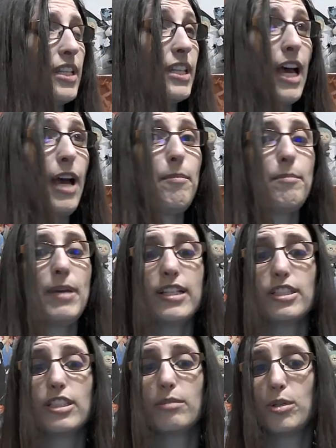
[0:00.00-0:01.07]
That
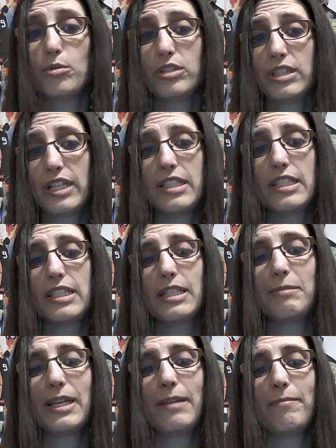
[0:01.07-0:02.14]
makes the most sense to
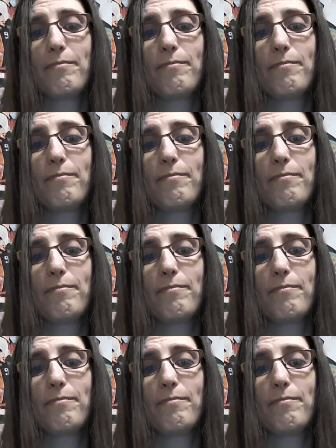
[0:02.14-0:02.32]
me.